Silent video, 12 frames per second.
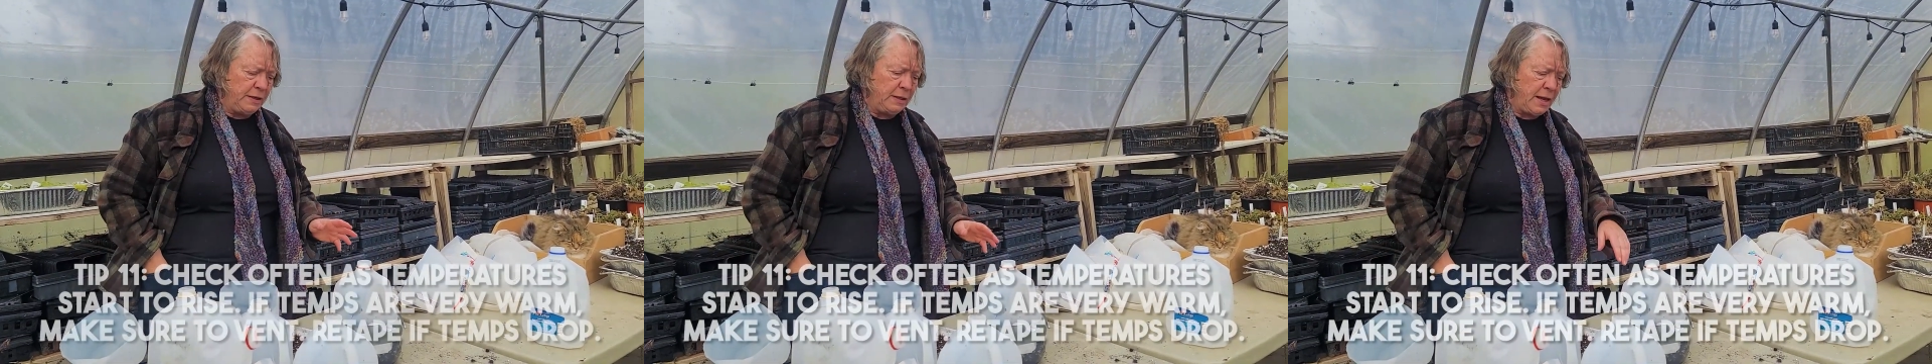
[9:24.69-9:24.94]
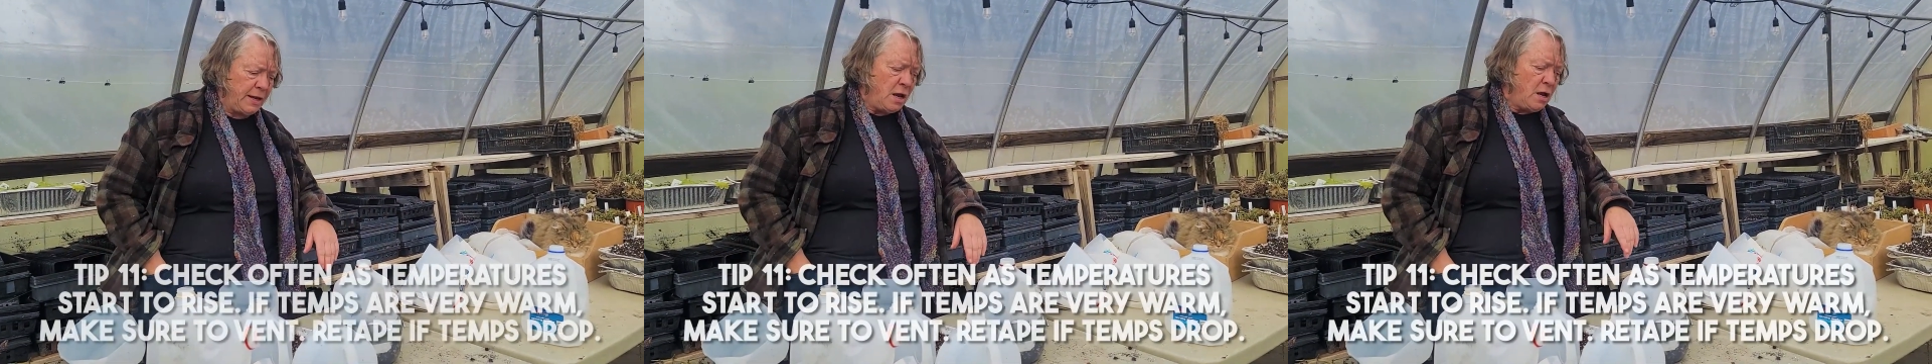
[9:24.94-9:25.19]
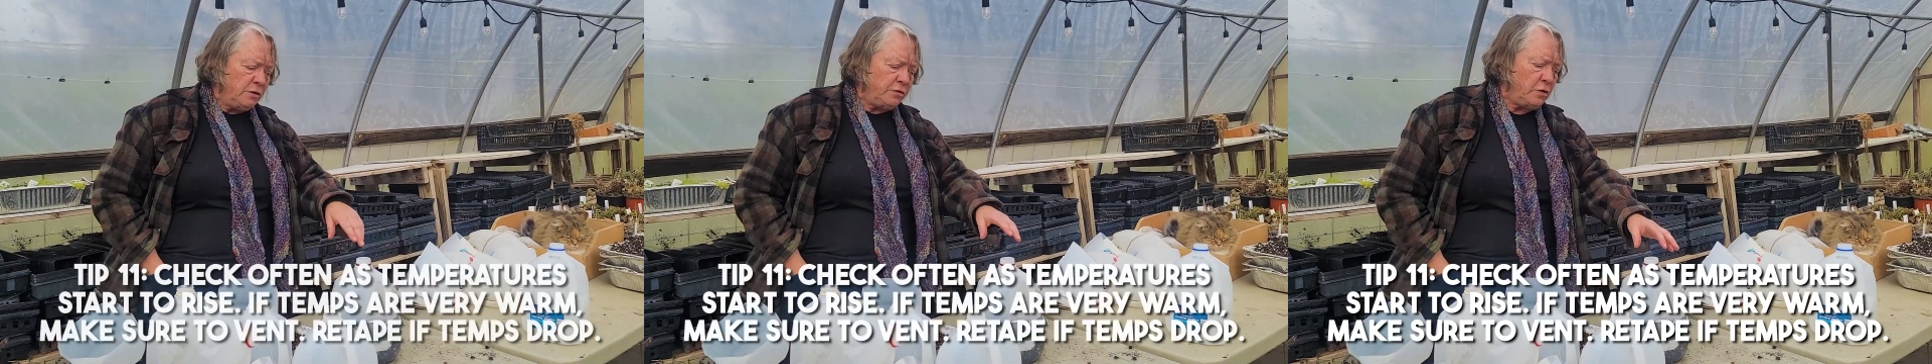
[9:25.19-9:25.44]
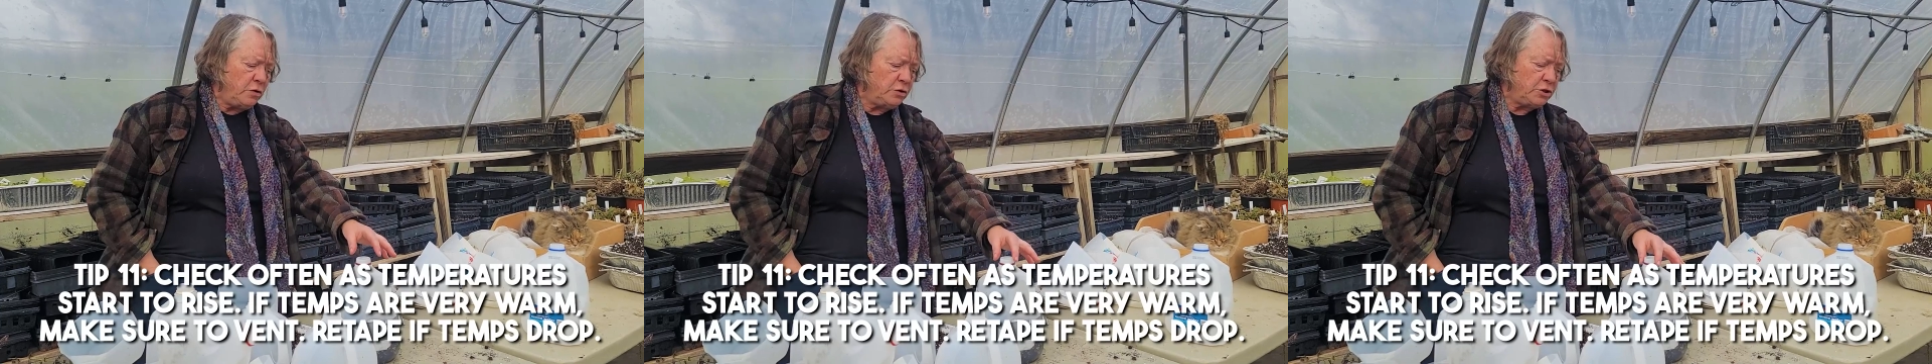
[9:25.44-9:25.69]
So you'll
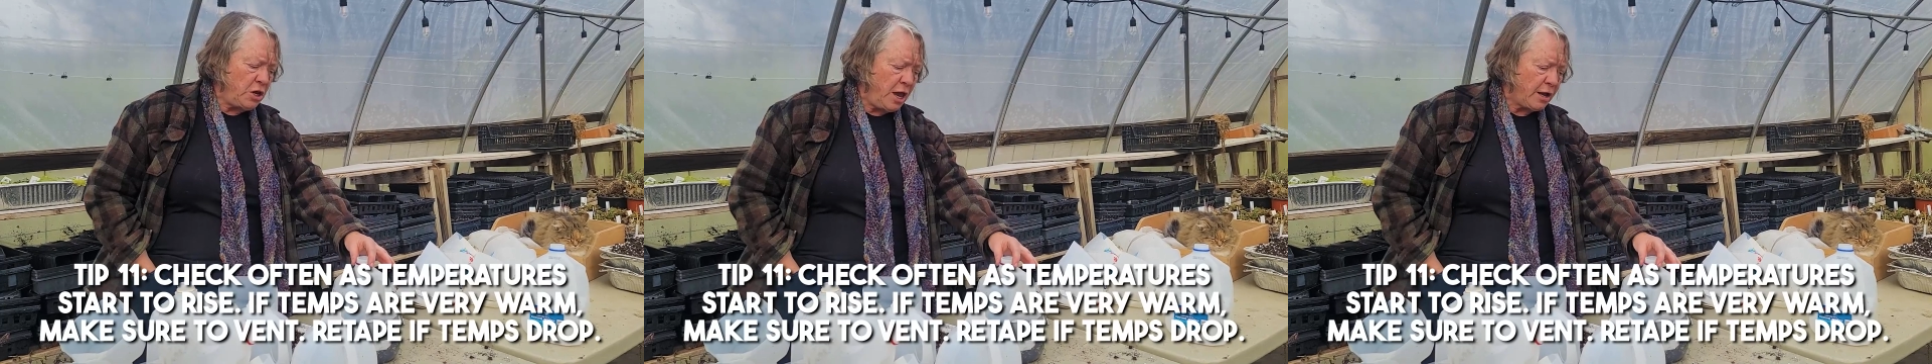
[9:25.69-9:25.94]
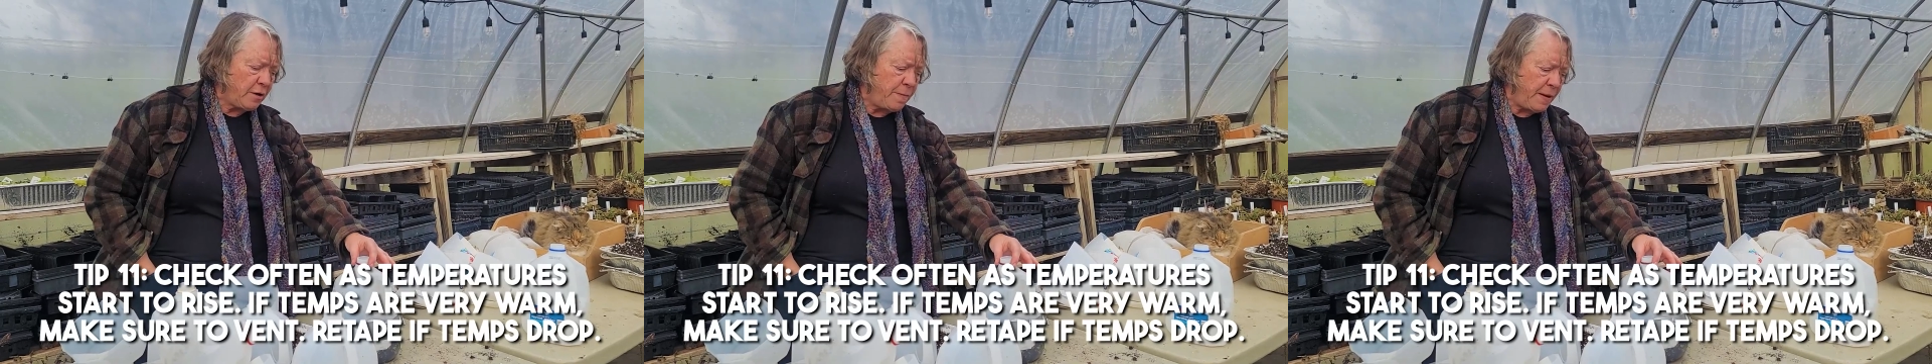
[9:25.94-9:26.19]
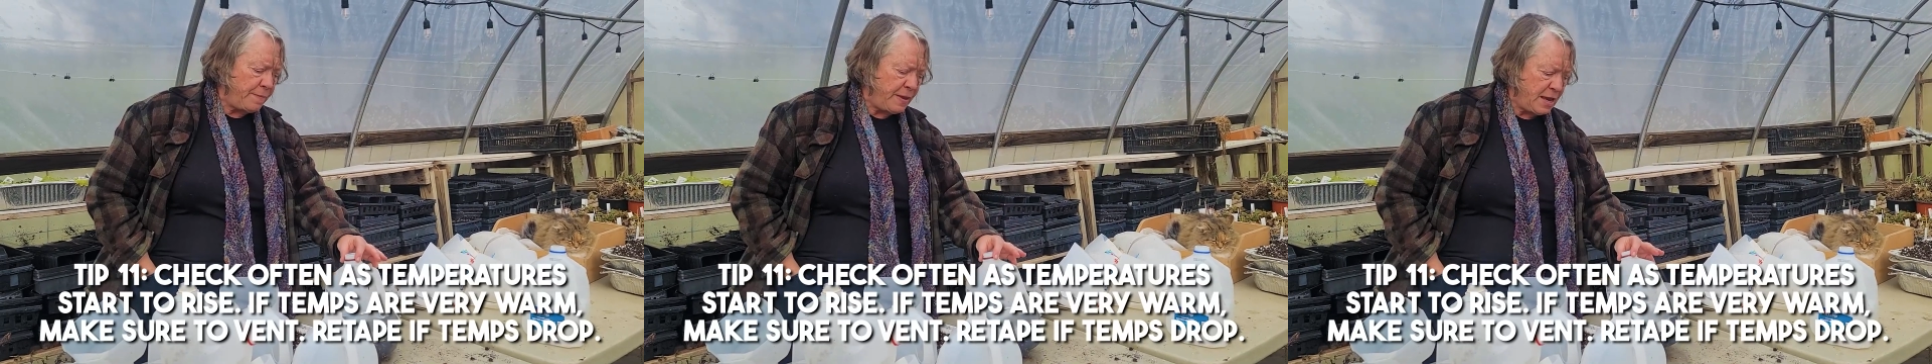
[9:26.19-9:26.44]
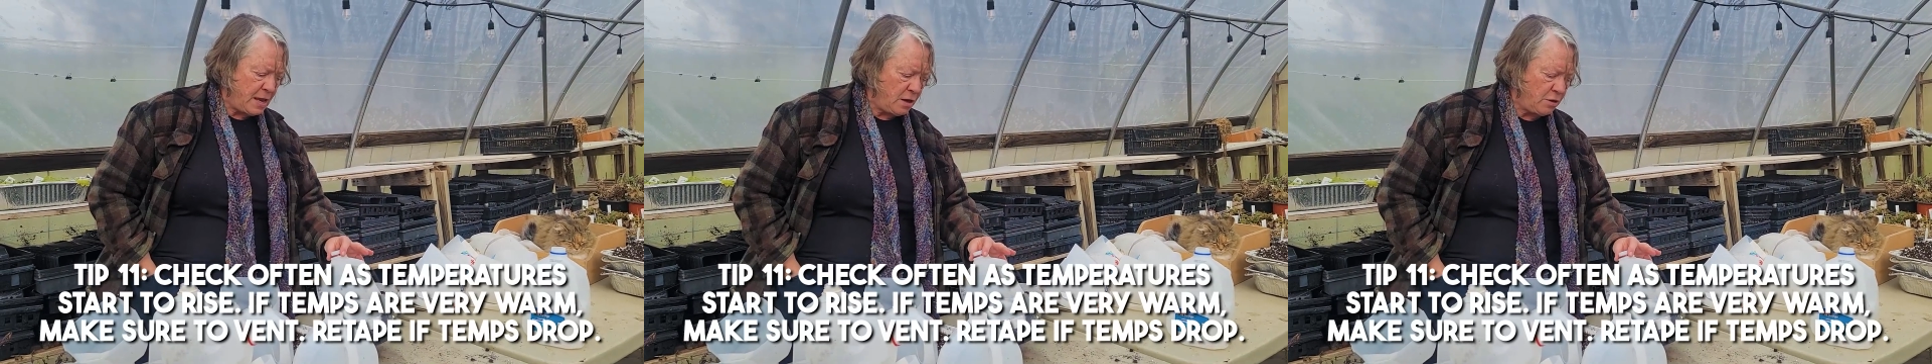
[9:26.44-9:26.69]
check by peeking
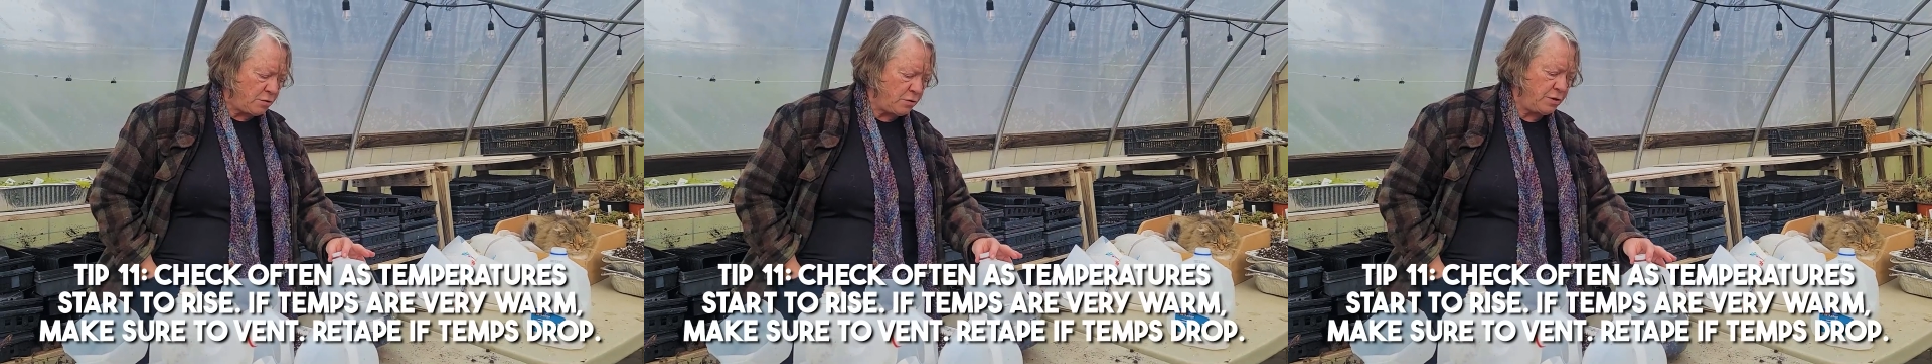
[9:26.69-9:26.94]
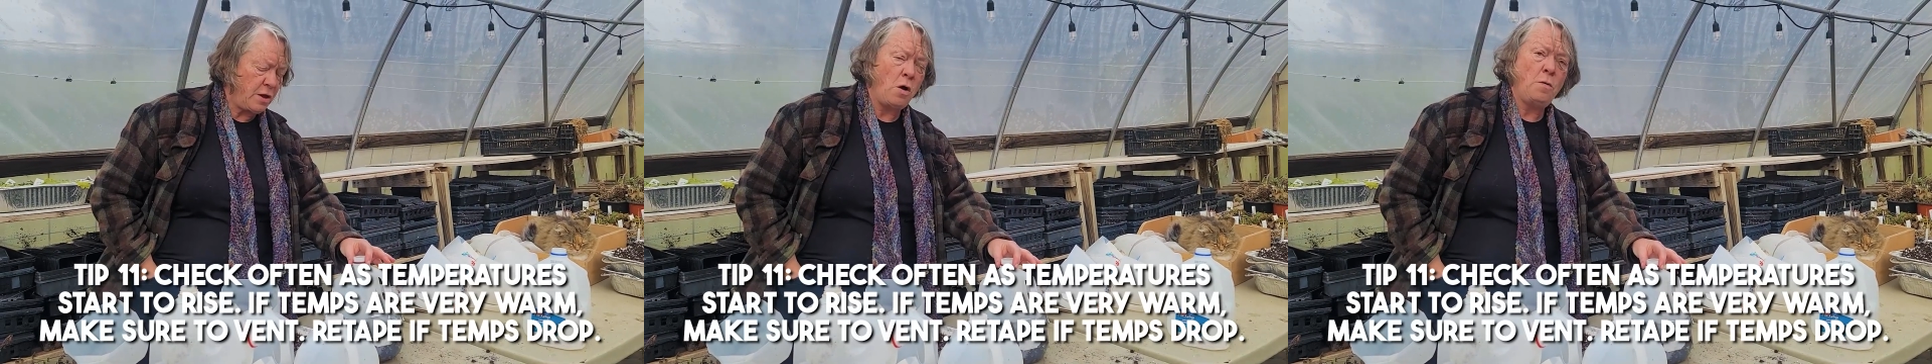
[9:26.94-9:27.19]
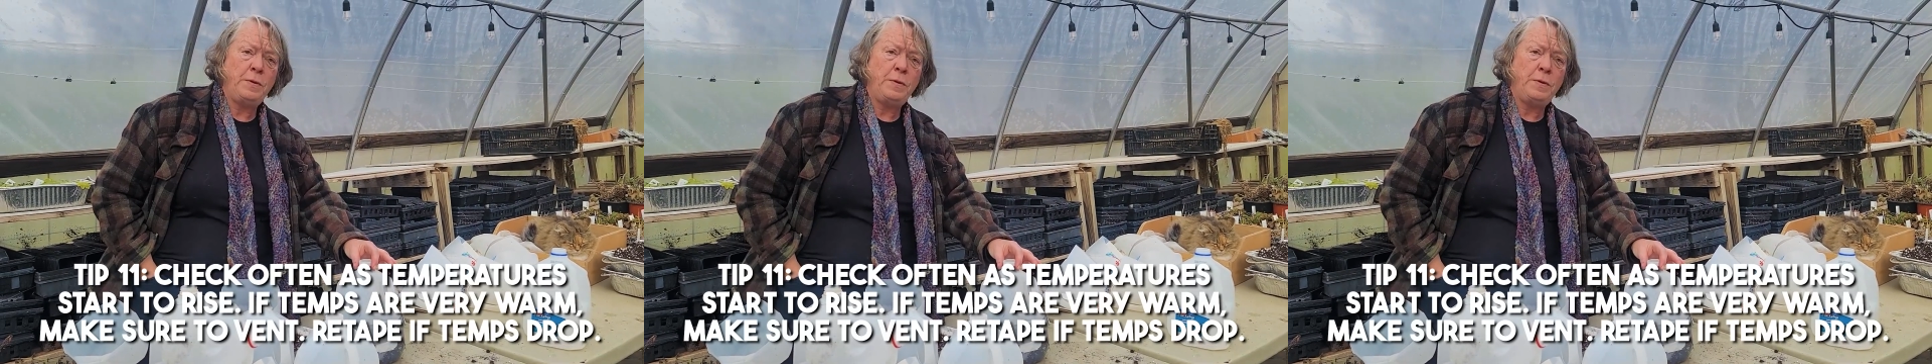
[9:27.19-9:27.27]
through the opening.